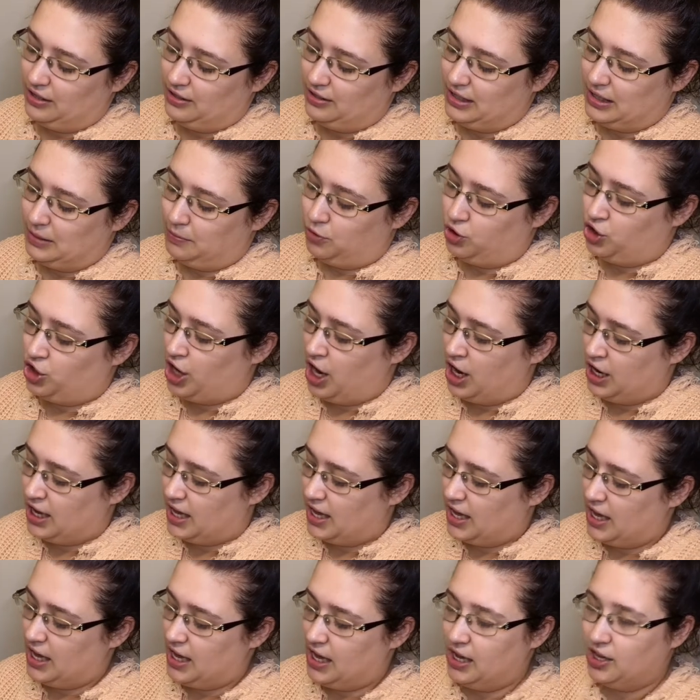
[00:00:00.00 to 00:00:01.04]
Some
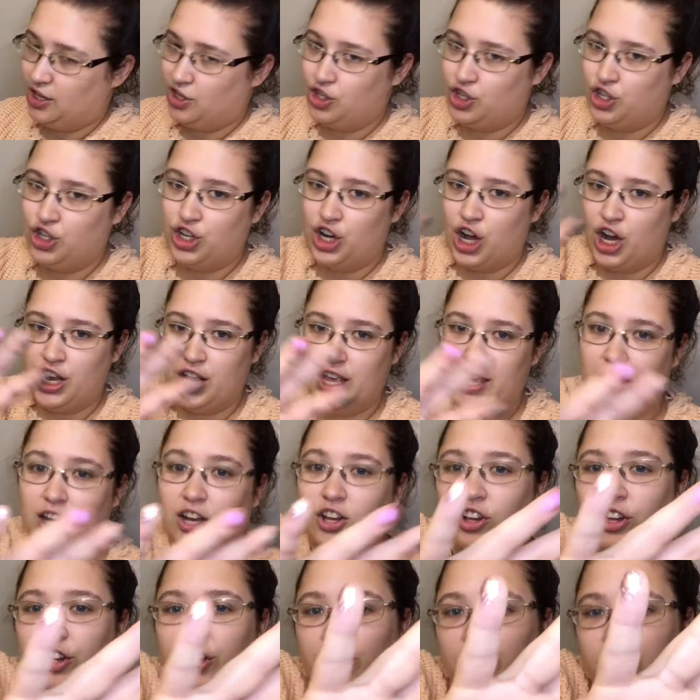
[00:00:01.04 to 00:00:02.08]
chunky
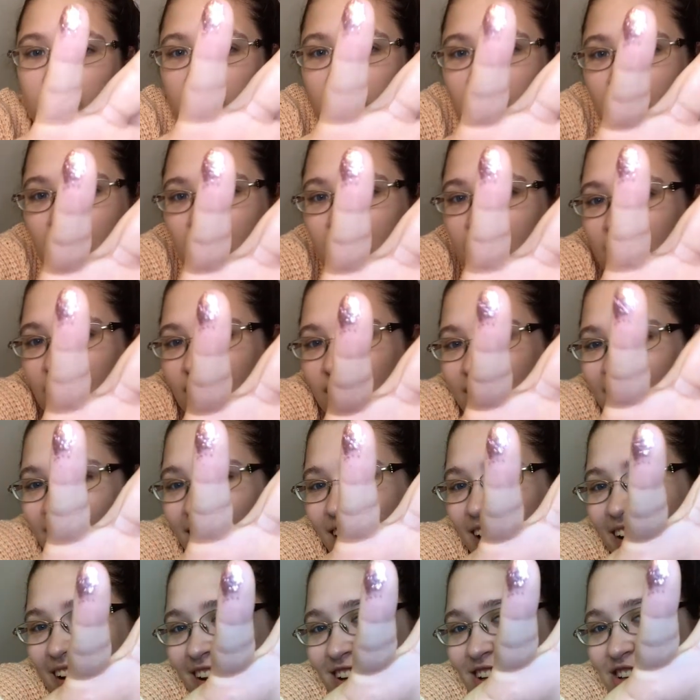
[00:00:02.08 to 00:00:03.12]
glitter there.
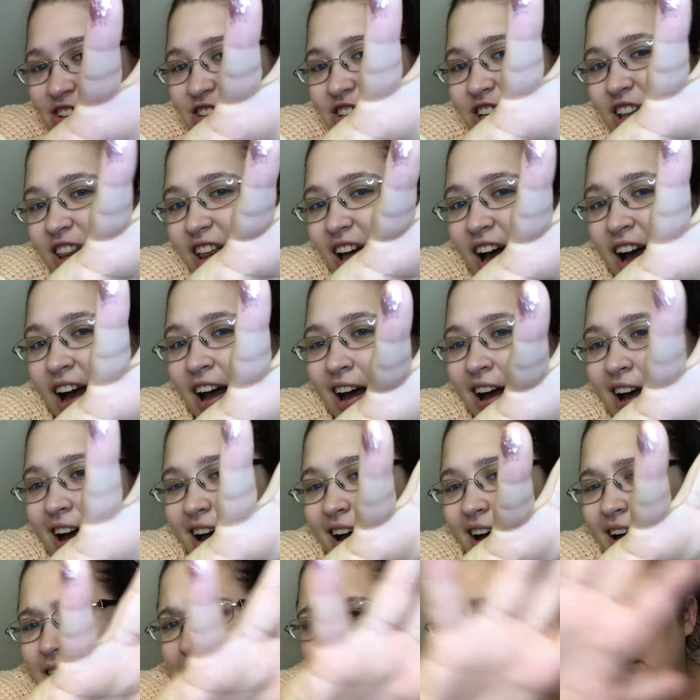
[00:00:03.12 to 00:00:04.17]
You see that?
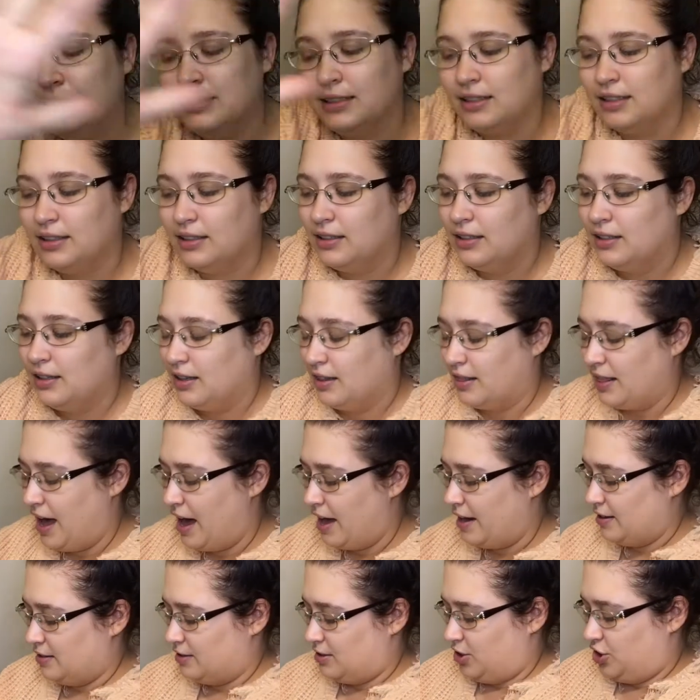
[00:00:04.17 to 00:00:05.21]

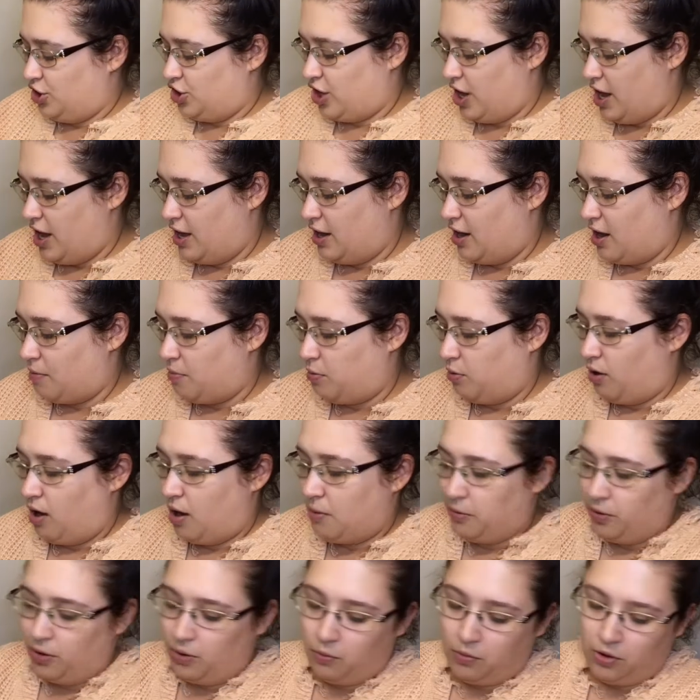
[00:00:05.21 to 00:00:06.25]
That is a shade I
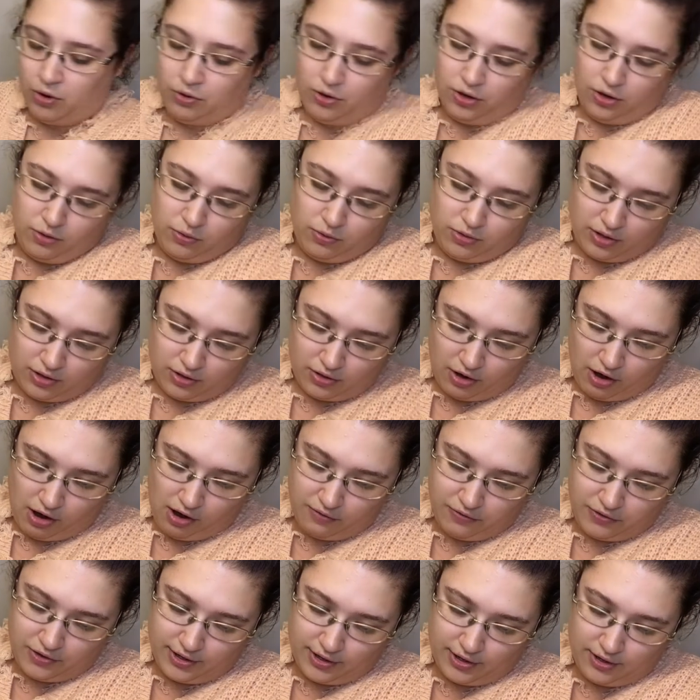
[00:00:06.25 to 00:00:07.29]
probably won't use as
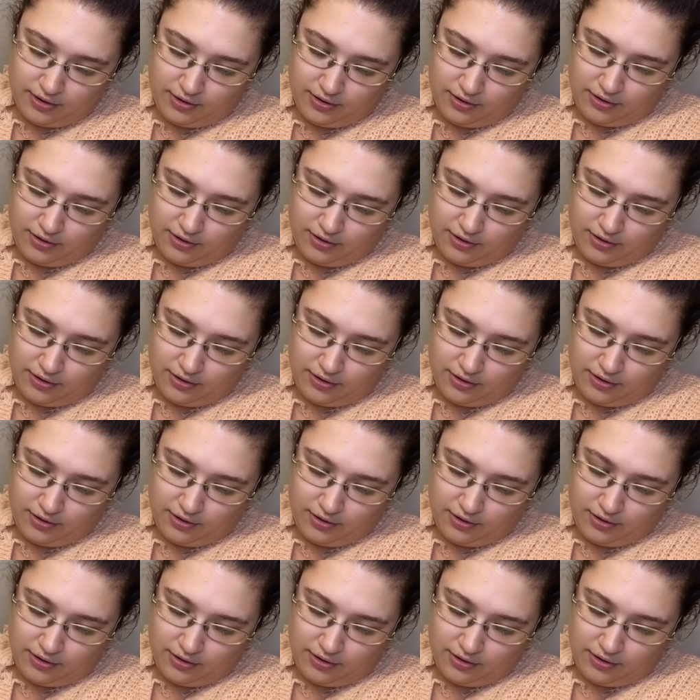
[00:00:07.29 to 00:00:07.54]
often.